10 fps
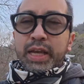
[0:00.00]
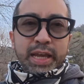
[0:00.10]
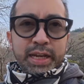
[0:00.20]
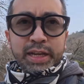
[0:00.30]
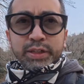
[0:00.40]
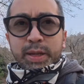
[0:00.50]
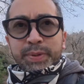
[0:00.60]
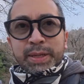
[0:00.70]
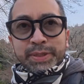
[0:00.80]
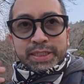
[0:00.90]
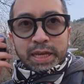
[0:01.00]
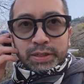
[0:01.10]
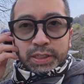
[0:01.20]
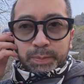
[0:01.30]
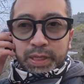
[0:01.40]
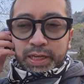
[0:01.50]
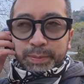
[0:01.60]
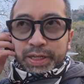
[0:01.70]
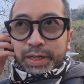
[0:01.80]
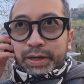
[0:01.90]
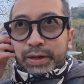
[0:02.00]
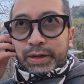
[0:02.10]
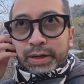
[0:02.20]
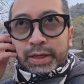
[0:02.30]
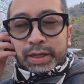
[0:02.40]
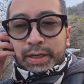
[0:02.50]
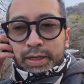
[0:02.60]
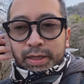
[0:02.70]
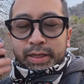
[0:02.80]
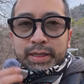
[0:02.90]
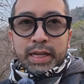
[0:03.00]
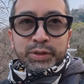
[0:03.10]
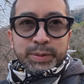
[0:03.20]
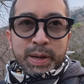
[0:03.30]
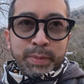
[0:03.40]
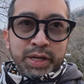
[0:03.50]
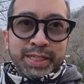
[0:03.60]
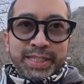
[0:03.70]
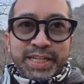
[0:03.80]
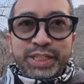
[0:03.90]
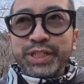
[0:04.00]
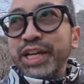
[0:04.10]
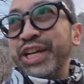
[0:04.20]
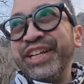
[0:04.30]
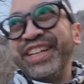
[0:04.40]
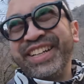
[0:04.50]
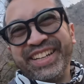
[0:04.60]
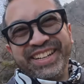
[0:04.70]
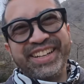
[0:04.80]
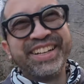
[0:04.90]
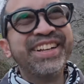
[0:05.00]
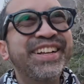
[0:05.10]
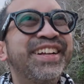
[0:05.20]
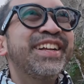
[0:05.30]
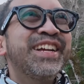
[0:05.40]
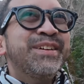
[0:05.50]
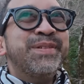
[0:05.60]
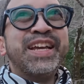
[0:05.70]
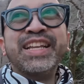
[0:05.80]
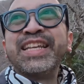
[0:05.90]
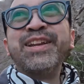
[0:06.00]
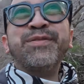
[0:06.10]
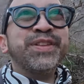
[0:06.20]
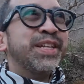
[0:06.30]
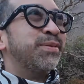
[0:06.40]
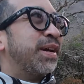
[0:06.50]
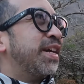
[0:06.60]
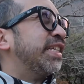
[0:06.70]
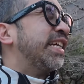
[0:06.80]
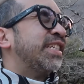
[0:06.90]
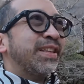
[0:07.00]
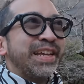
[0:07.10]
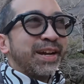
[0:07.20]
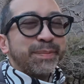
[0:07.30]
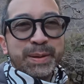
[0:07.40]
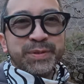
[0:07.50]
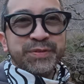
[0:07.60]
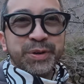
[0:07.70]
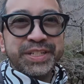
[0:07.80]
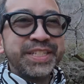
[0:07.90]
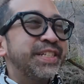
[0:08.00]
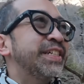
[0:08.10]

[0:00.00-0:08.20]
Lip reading: And yeah, here's Epidemic sound still playing in my ear. Not losing my monetization. But yeah, let's head over this way to get to the bamboo forest.